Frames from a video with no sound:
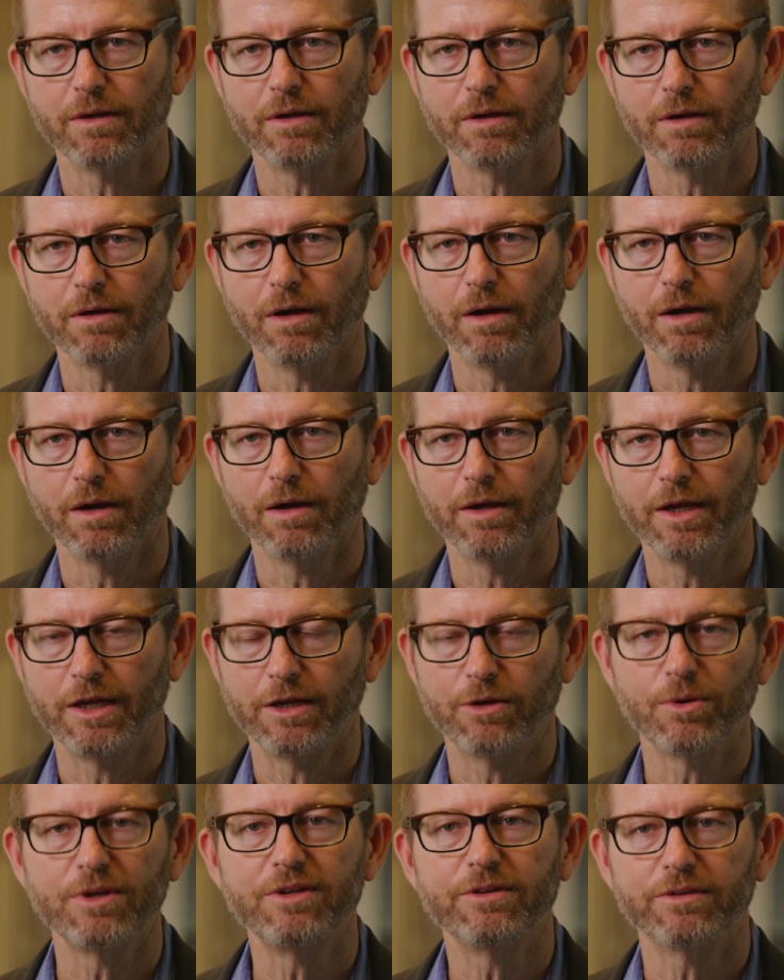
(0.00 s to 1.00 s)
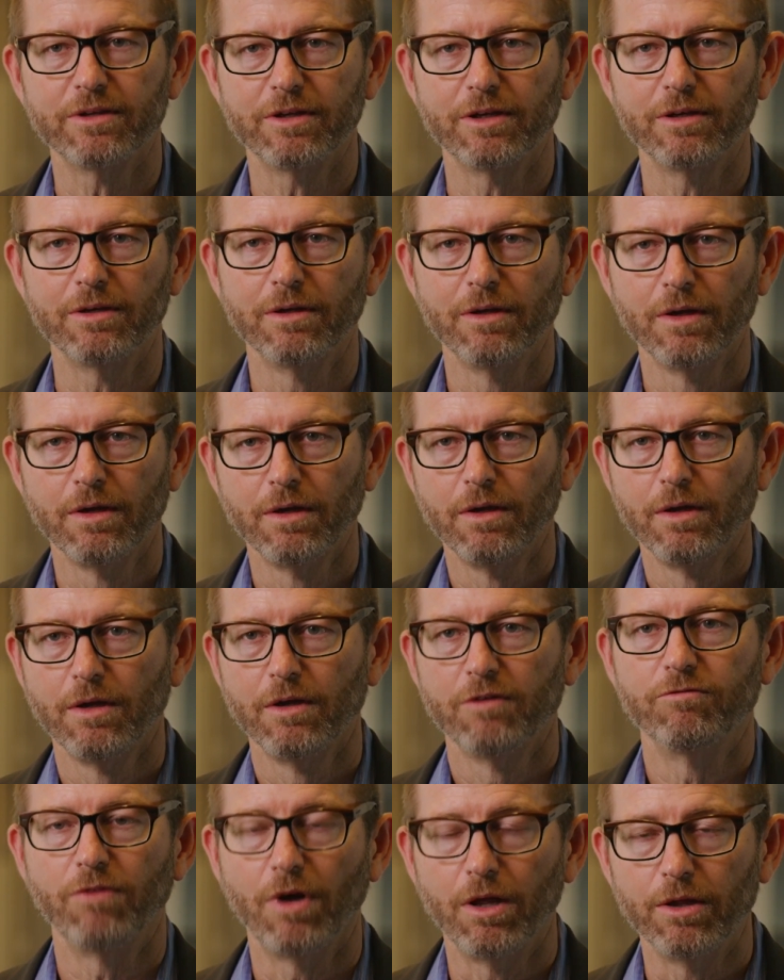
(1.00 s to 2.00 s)
there are increasing
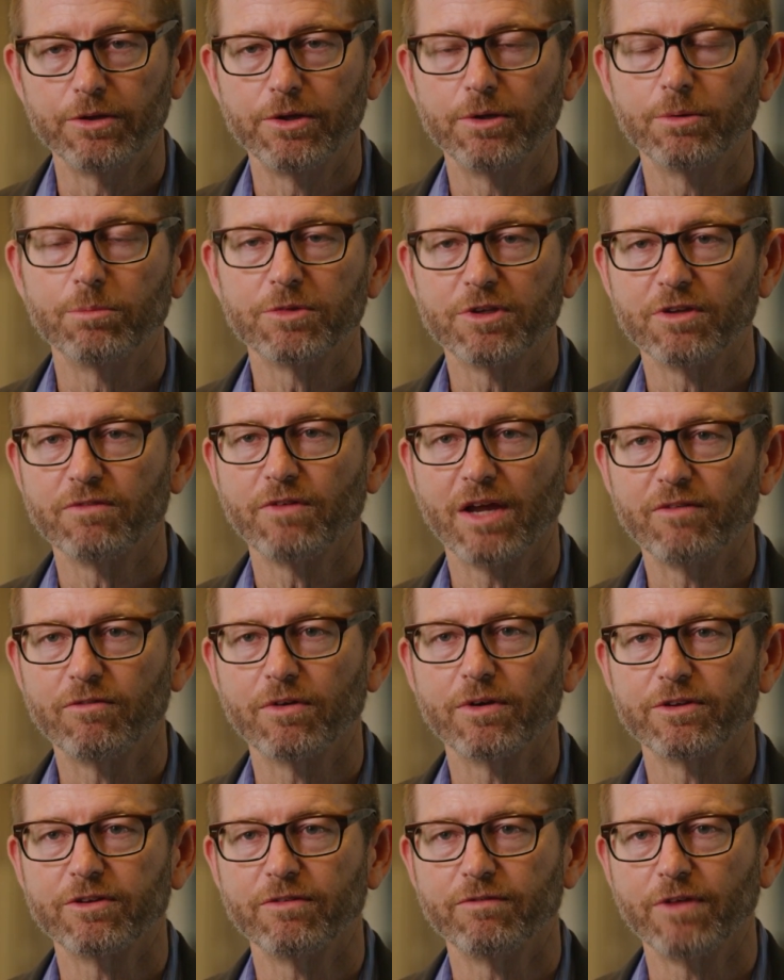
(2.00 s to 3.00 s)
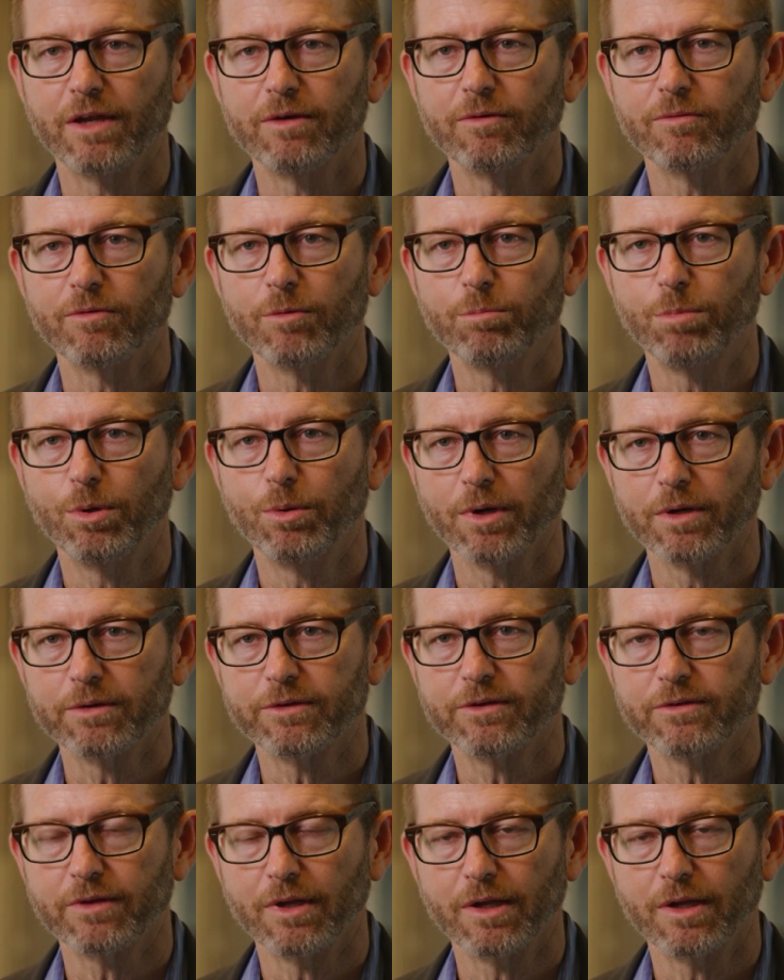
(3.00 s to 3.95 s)
volumes of adverse event reports,